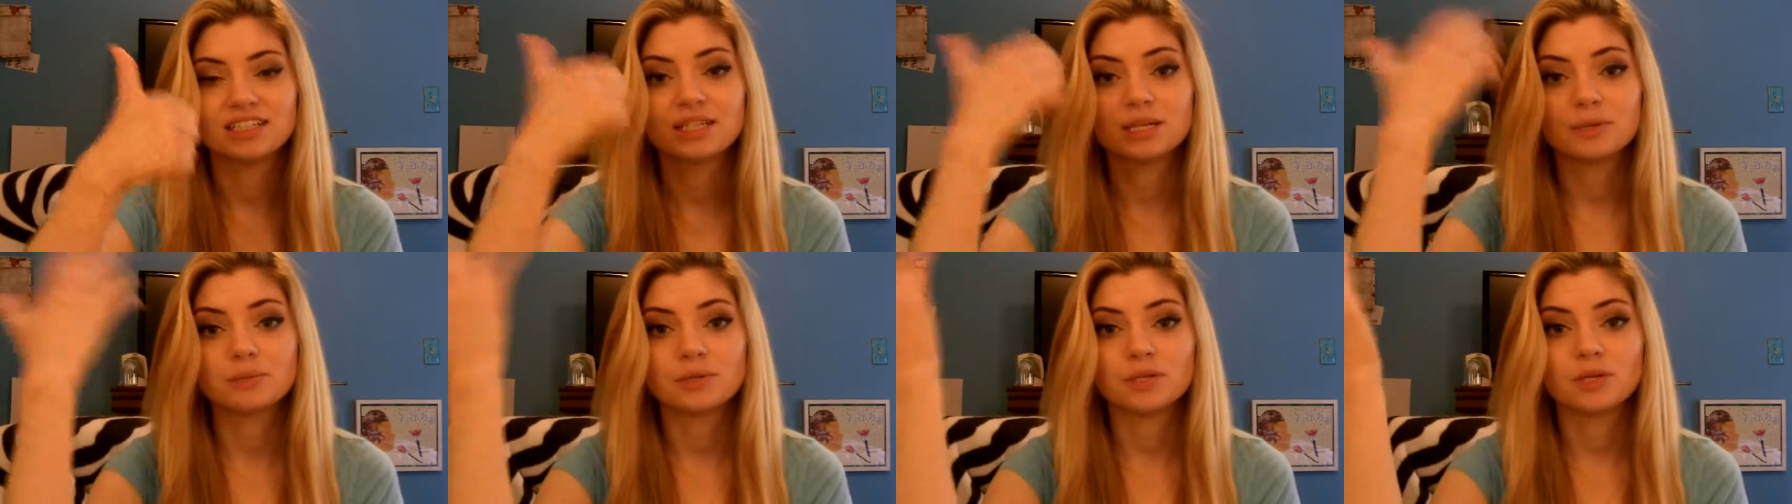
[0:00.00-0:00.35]

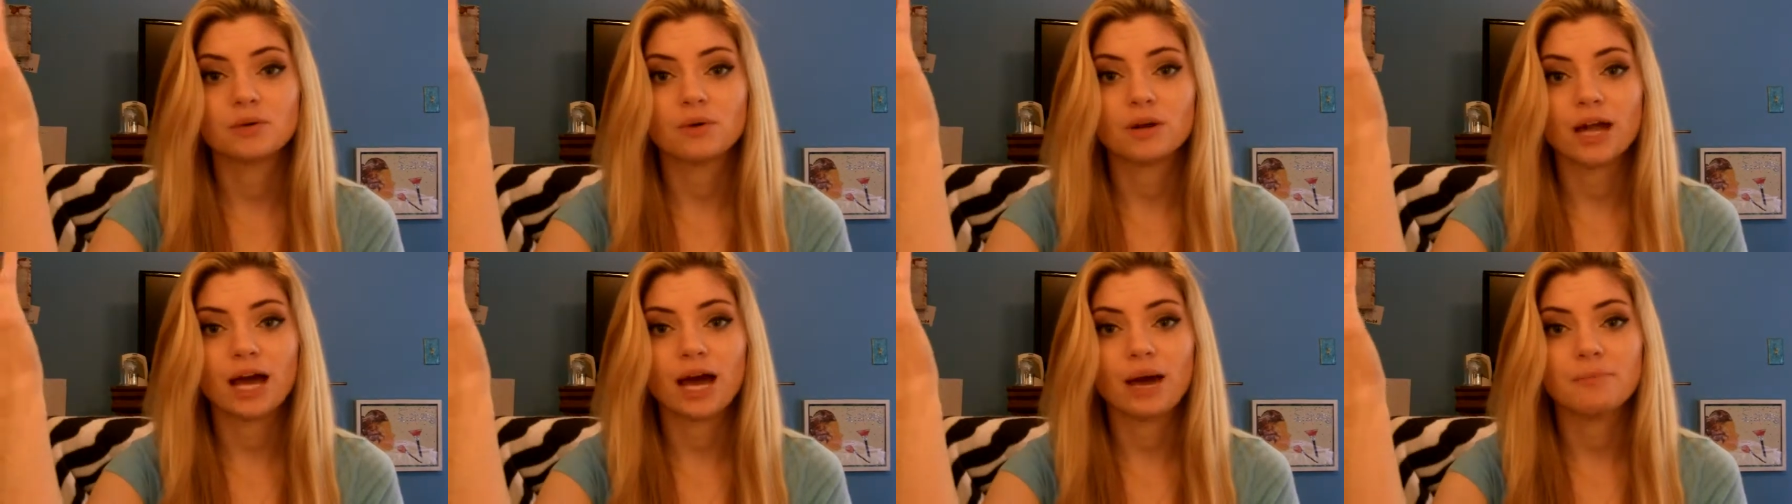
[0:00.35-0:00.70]
And let me
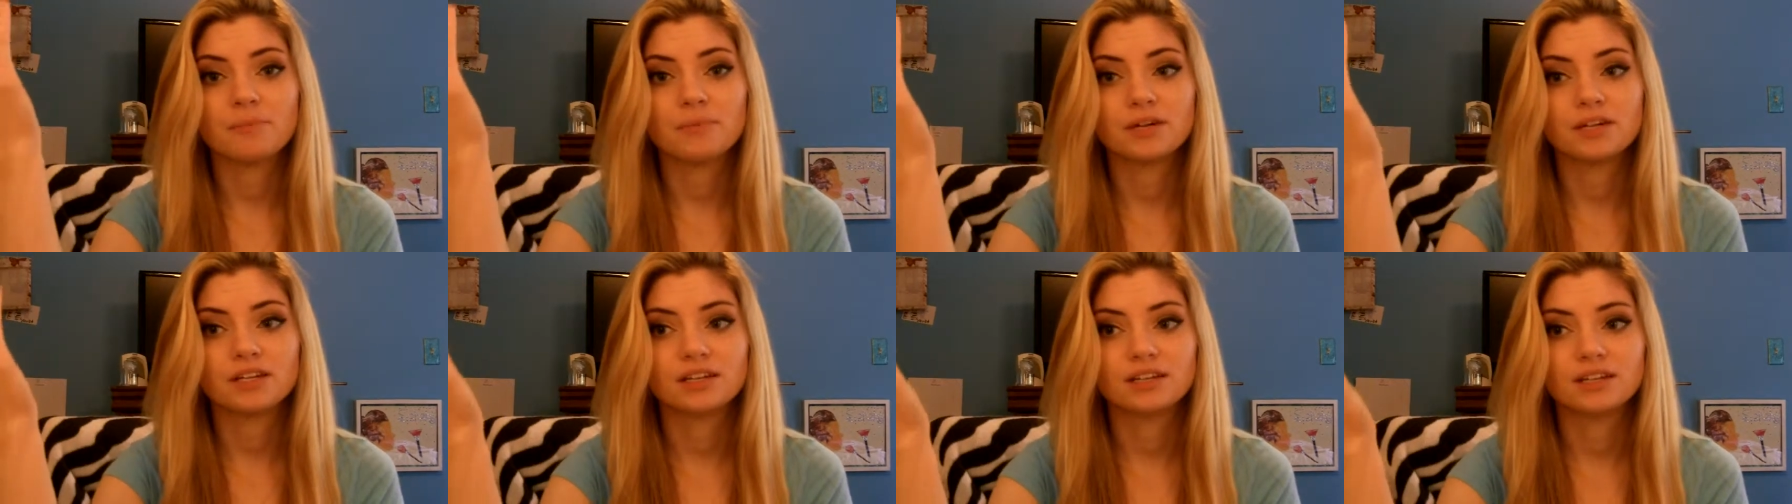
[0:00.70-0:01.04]
know what
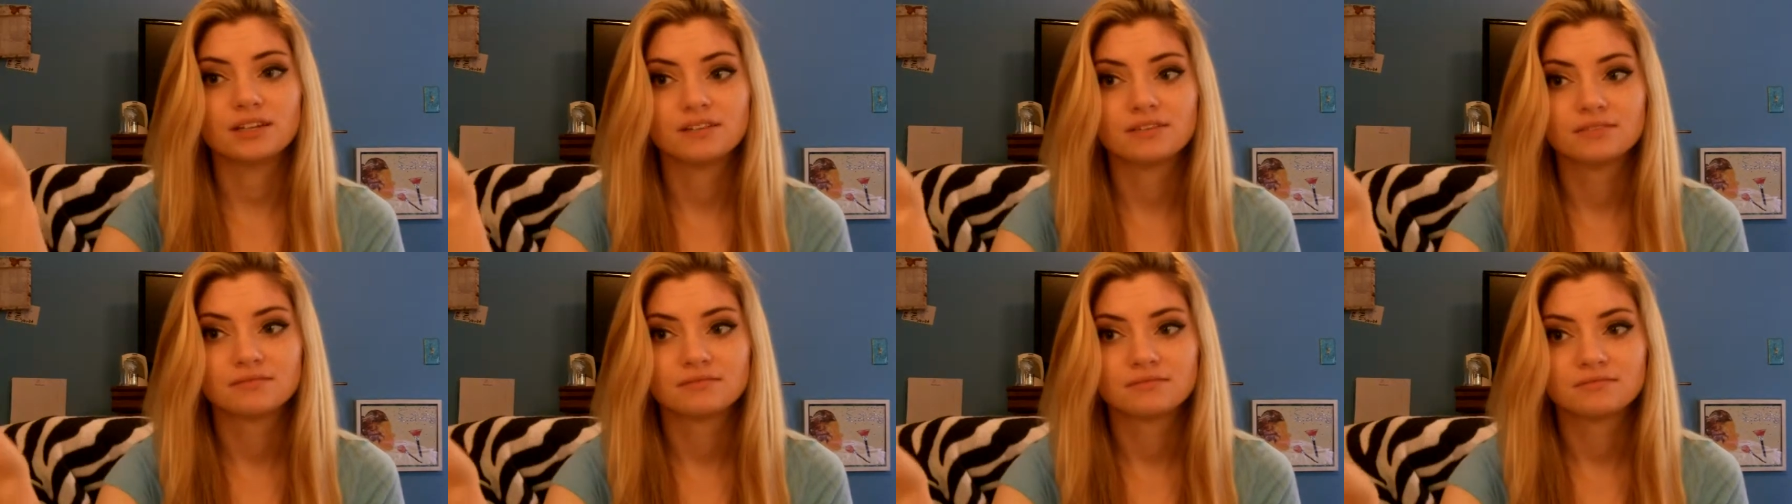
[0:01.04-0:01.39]

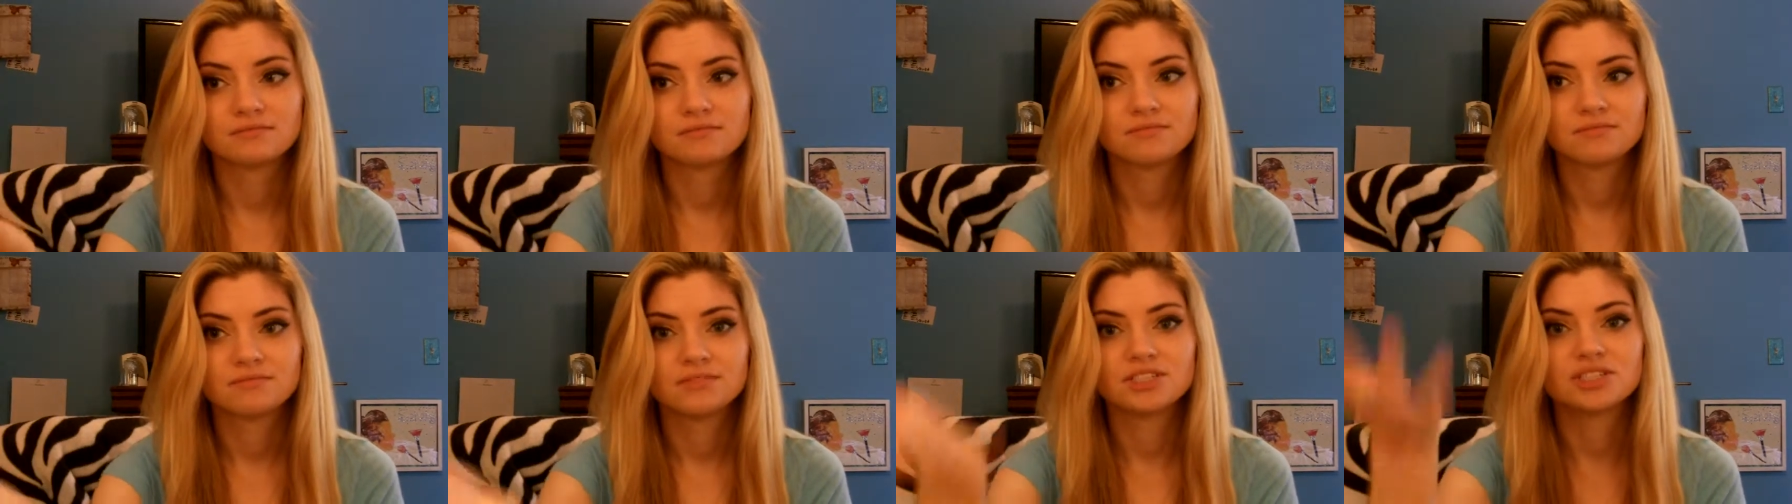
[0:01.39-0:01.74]
happened
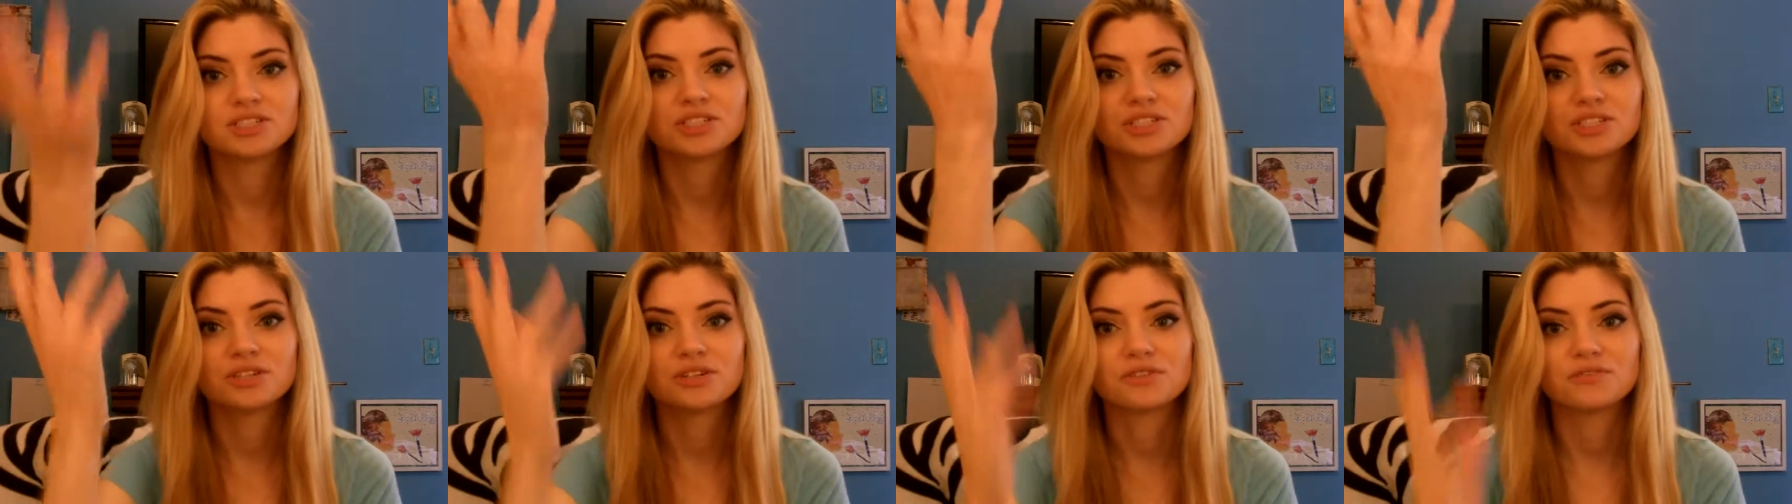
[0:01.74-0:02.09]

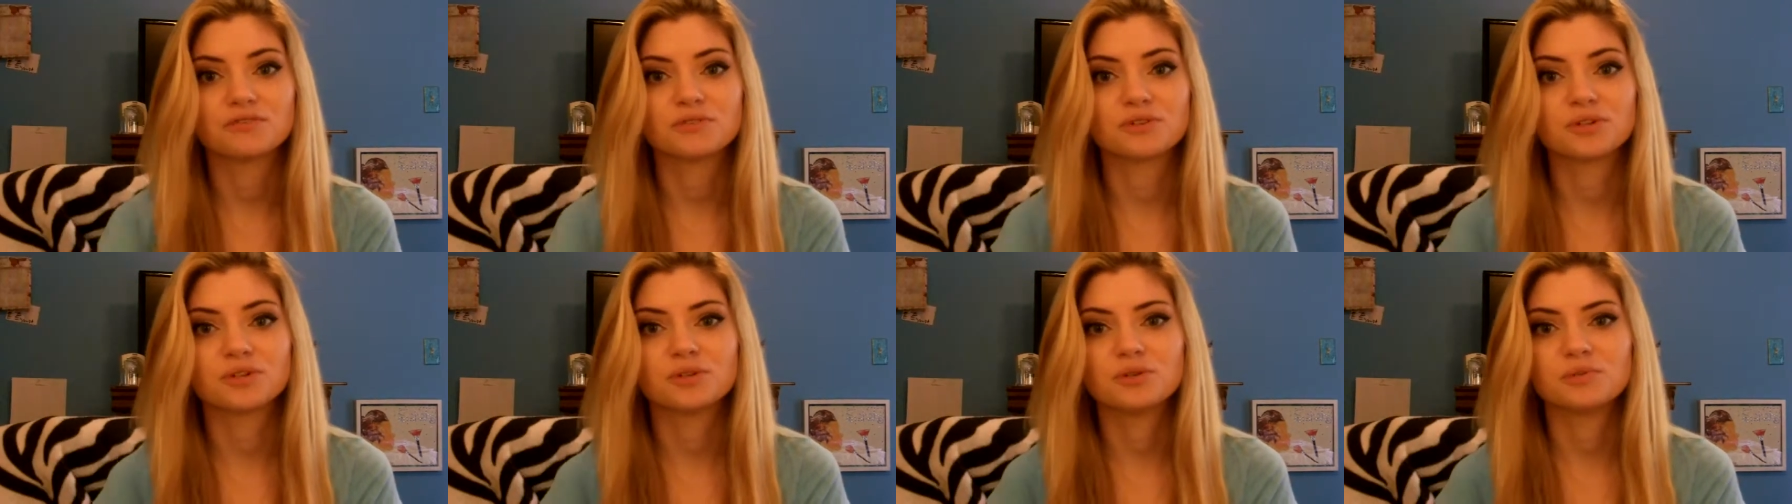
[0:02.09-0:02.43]
this year
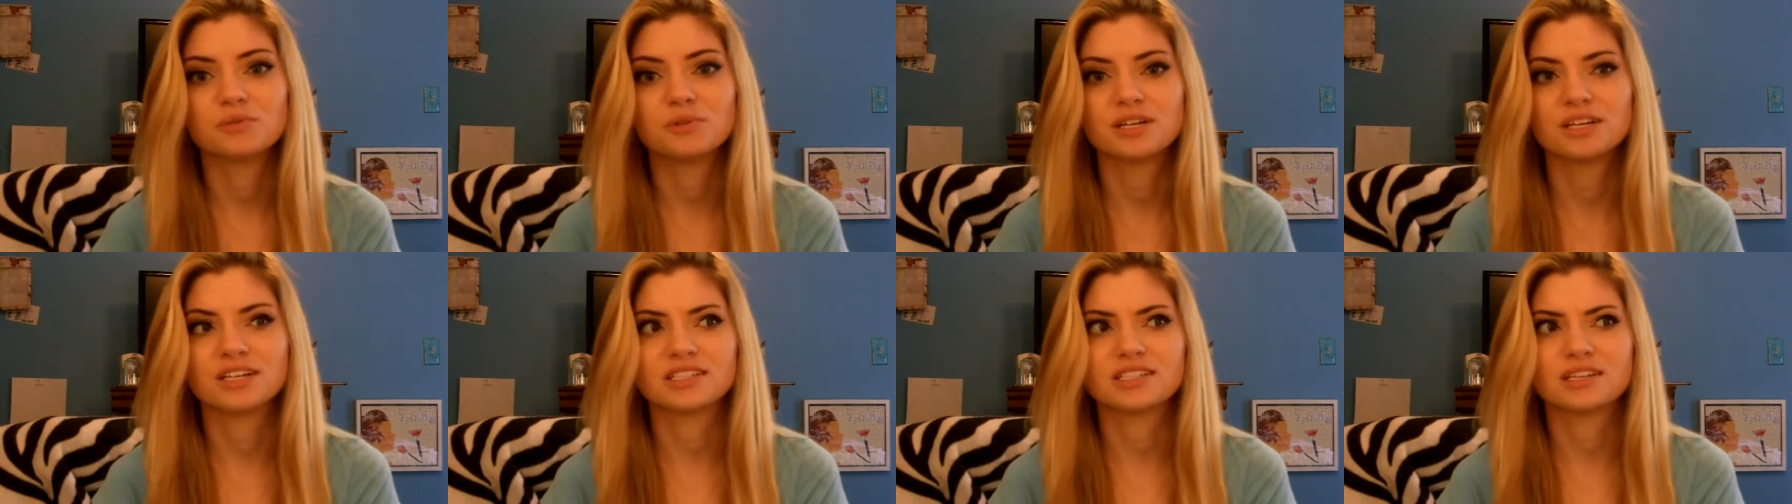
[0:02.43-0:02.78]
for
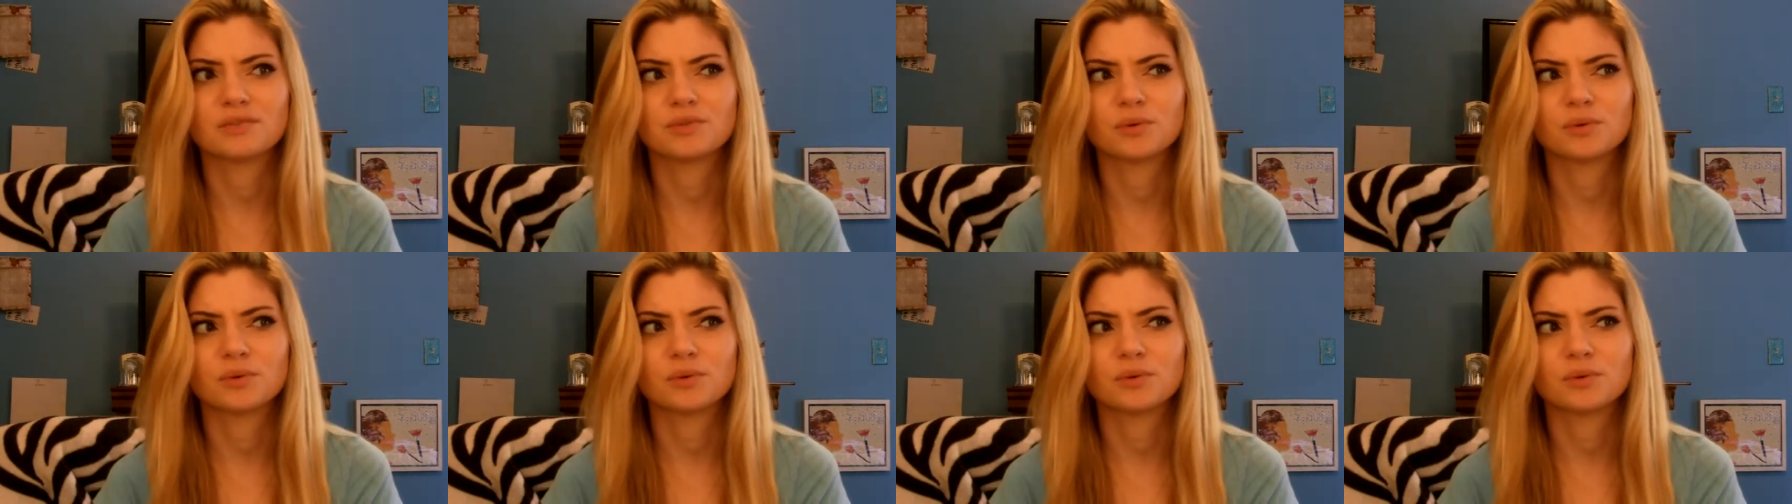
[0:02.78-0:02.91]
you because